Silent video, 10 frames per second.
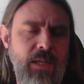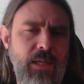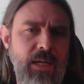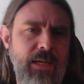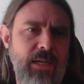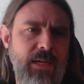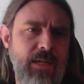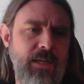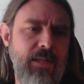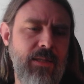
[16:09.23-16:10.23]
Like
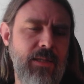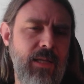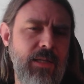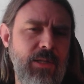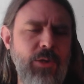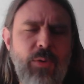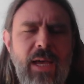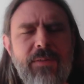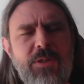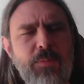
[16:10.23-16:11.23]
you don't
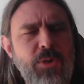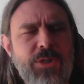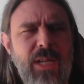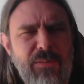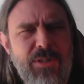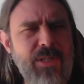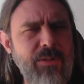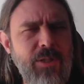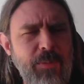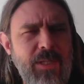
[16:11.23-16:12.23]
have to push every
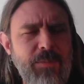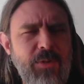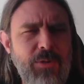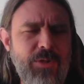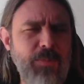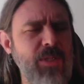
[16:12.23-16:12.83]
single commit up to origin,